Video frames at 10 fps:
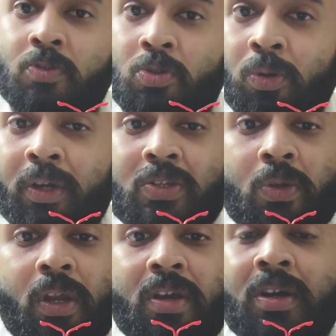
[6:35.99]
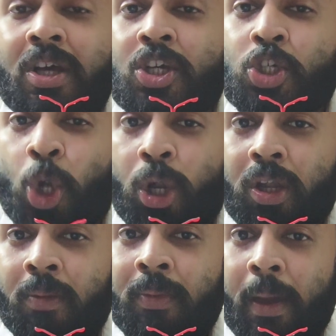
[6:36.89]
So it is only a
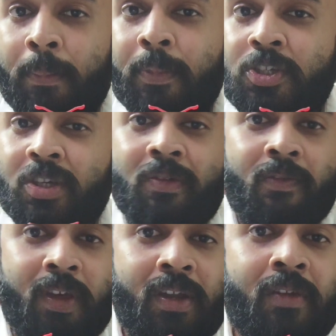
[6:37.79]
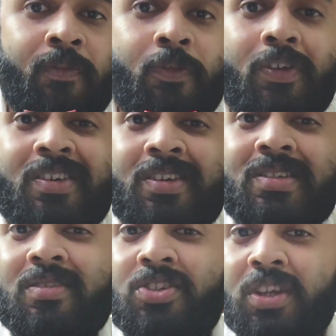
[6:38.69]
short-term gap measure wherein if a
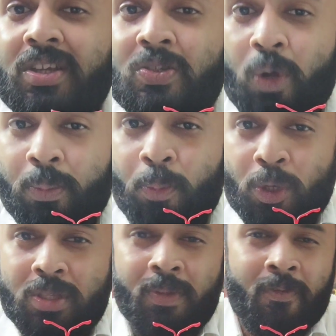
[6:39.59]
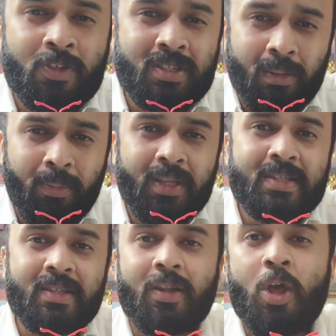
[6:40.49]
surgery is not possible for some
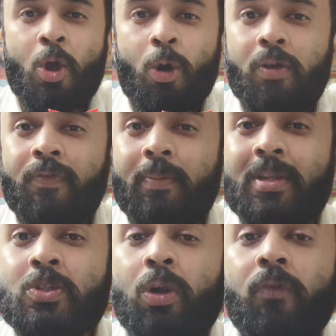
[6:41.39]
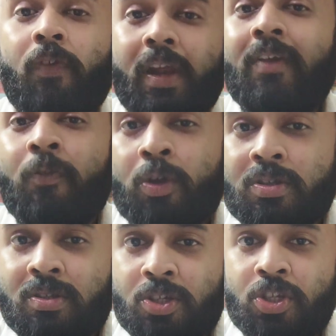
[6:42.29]
reason or a female is not willing for a
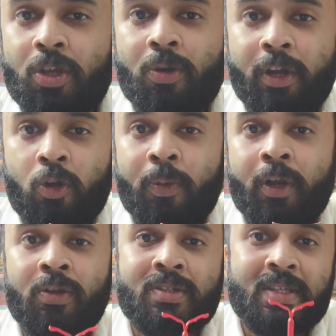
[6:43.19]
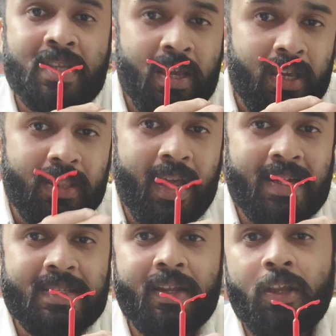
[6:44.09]
surgery on endometriosis, in
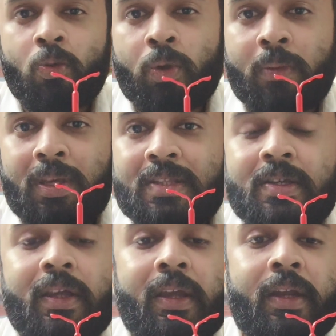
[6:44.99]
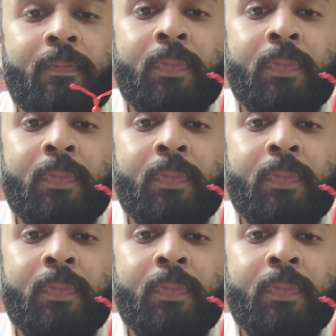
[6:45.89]
that scenario you can be inserting it.